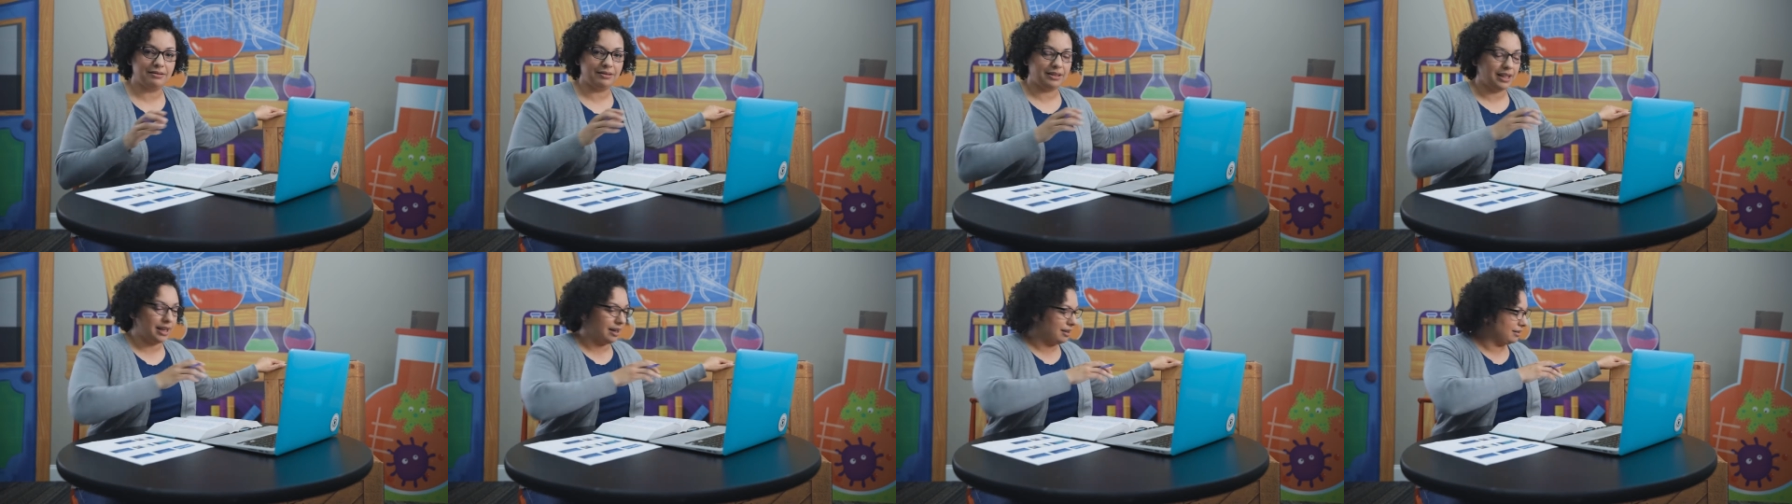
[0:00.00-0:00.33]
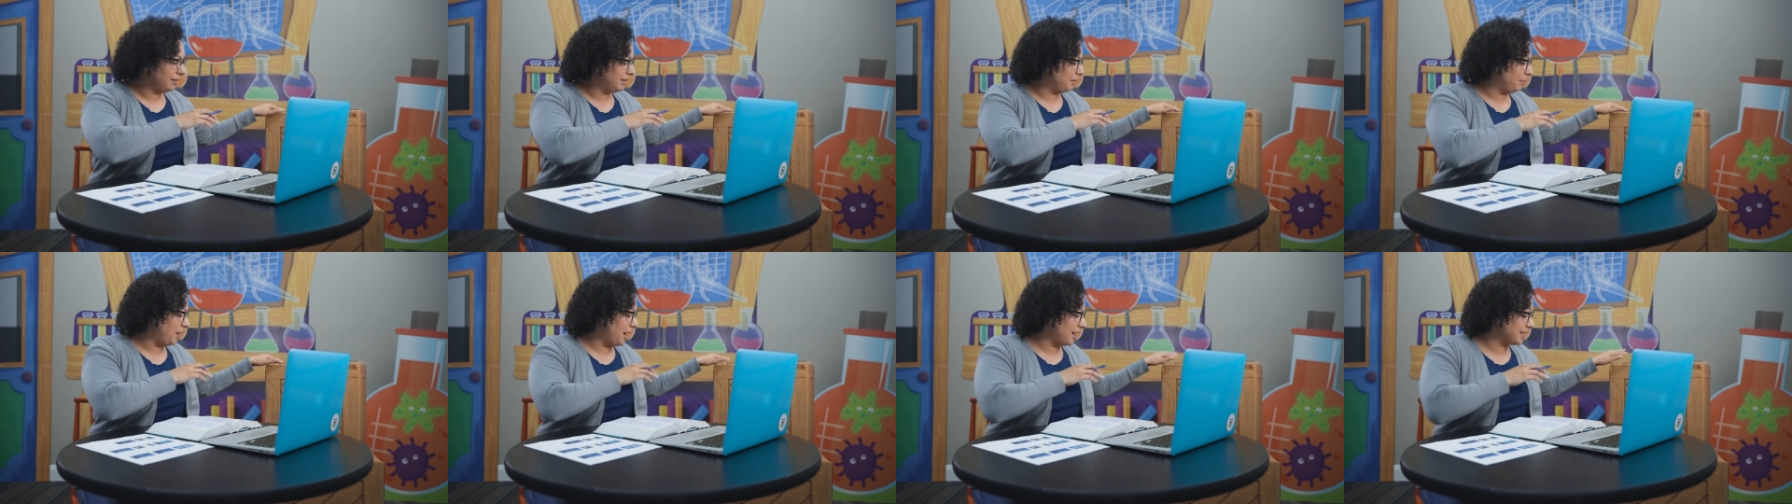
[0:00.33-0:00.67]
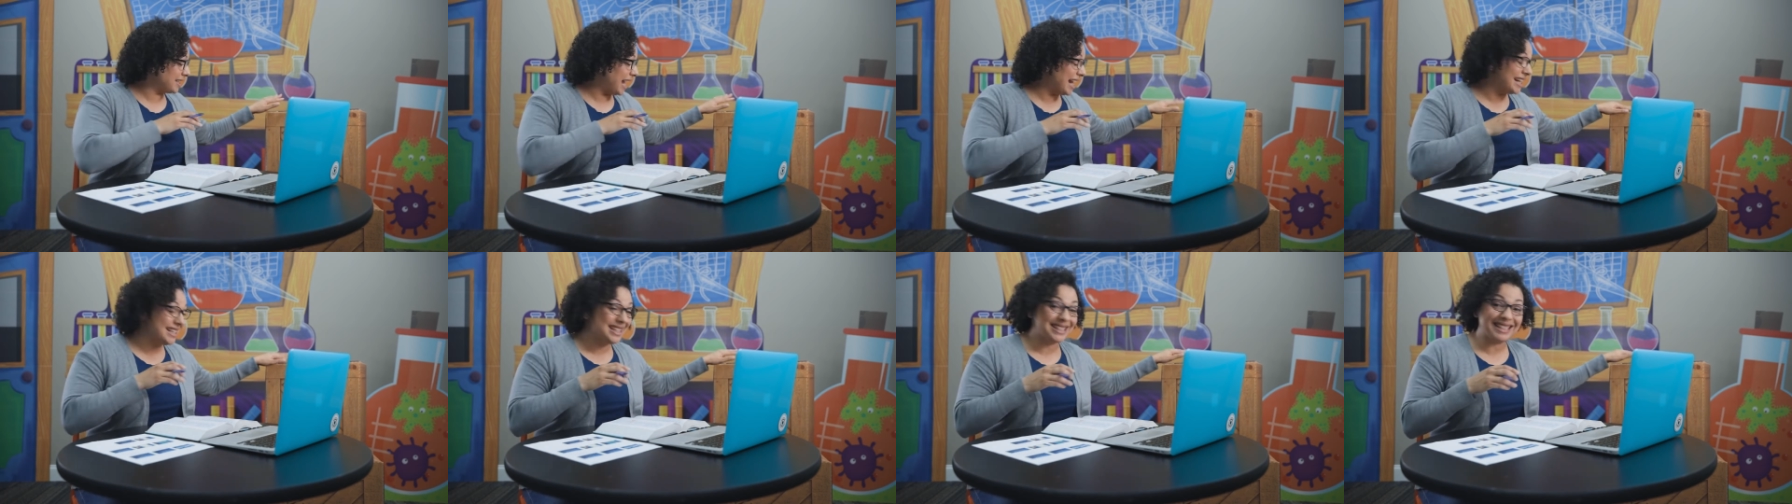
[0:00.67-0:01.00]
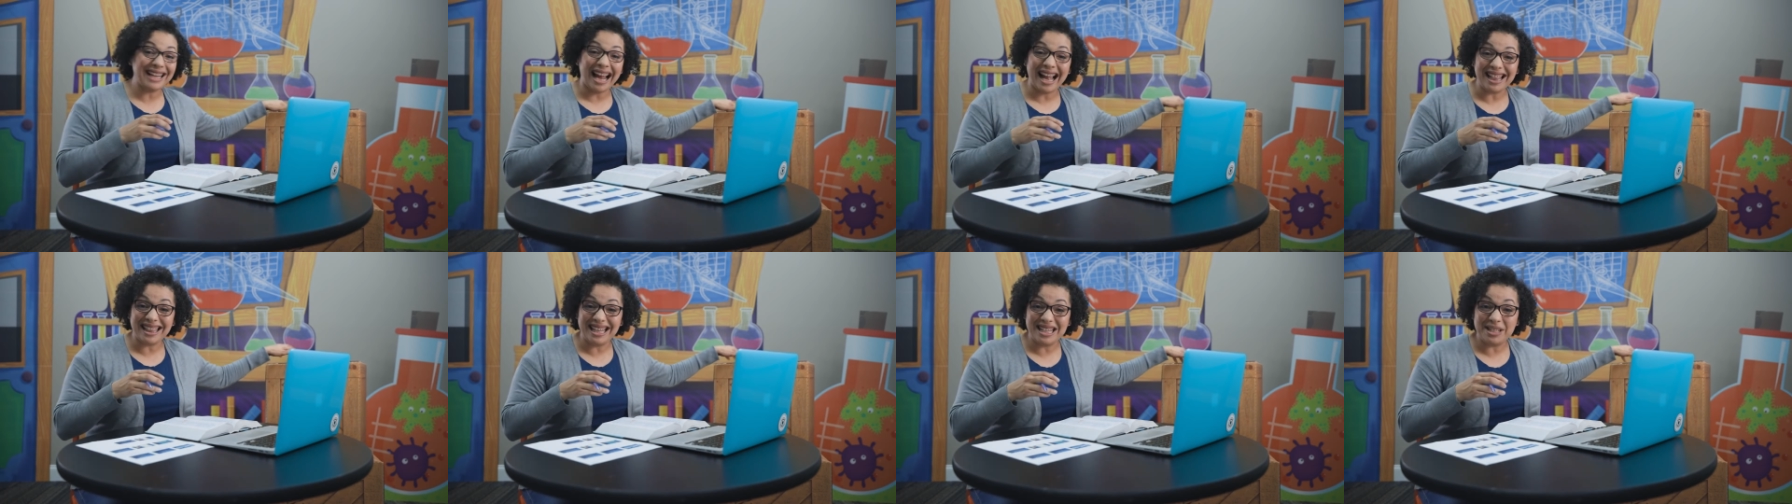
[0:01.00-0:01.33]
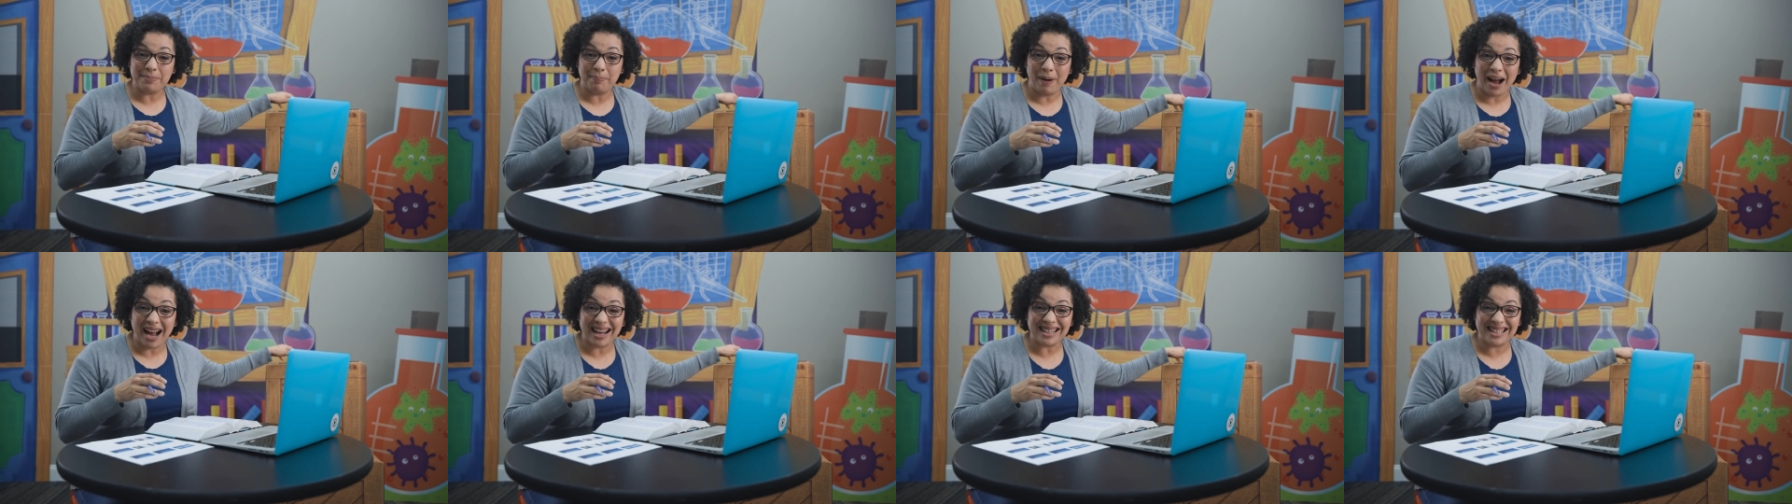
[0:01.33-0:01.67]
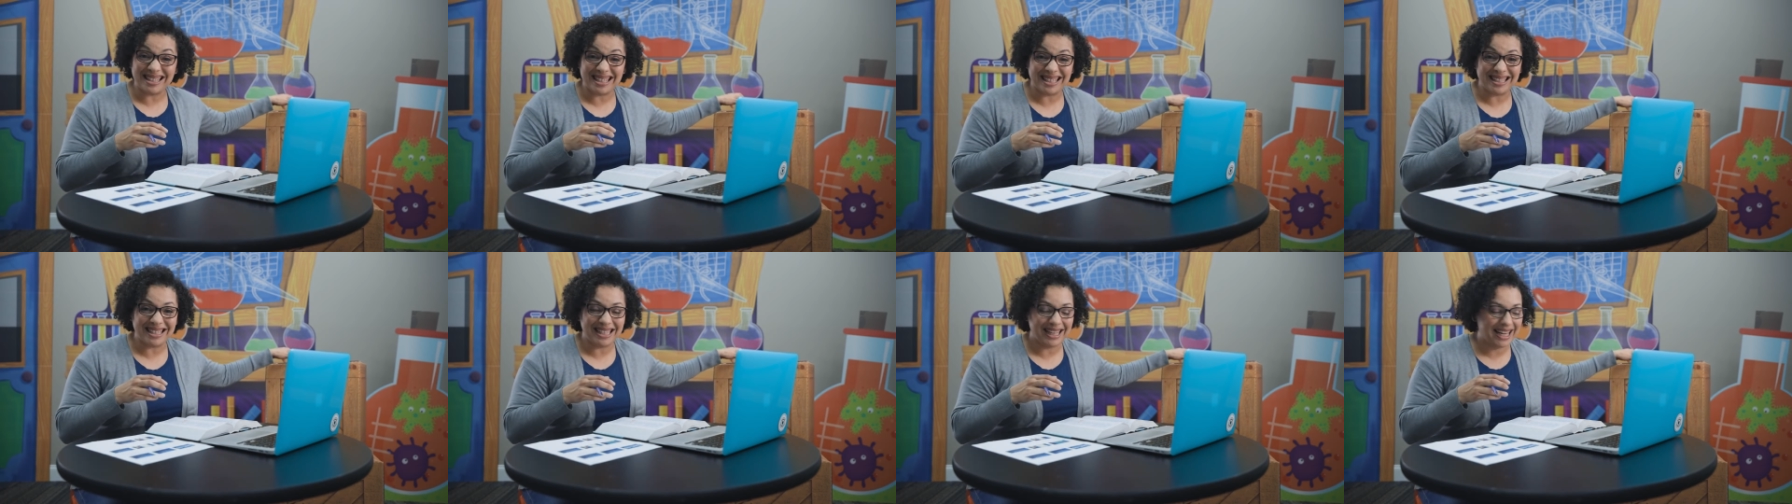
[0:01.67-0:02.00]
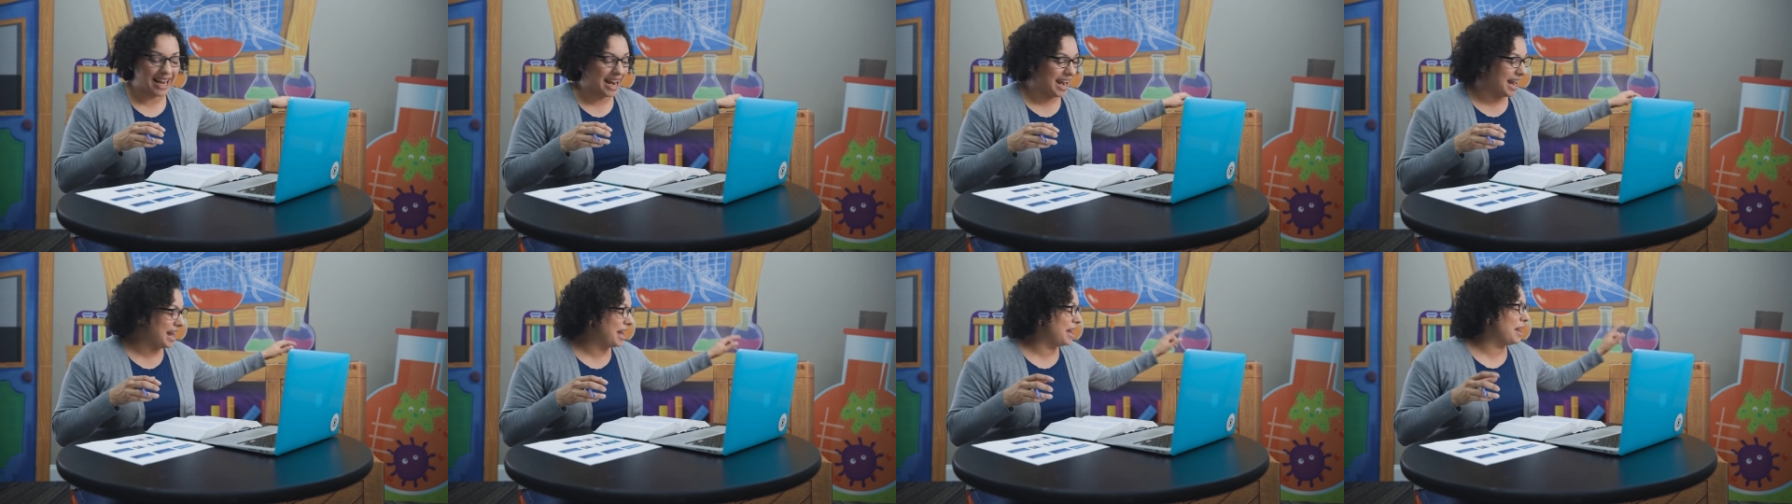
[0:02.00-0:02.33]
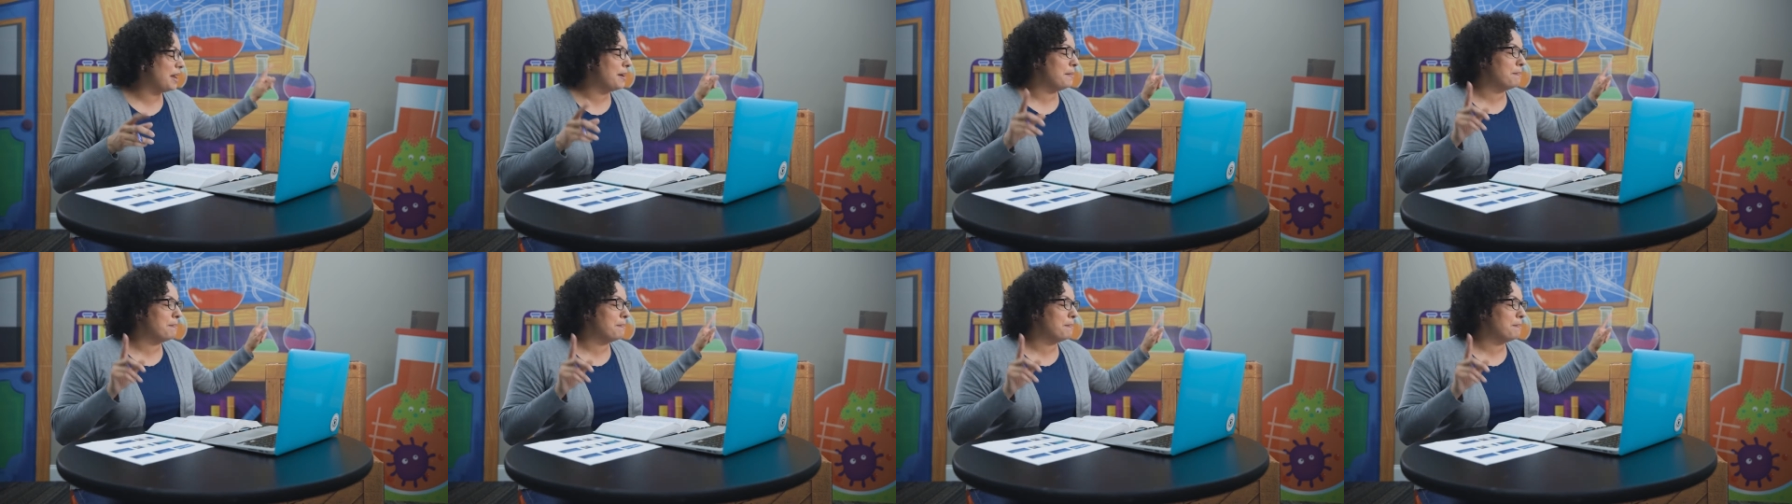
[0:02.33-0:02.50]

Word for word: Yeah, the box. I just got these boxes today.